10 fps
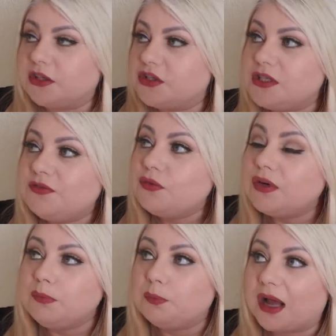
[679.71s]
and I just feel
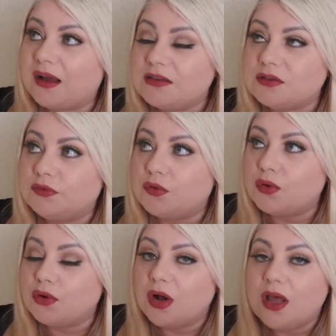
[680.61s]
really bad
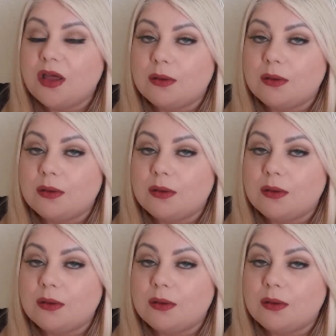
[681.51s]
for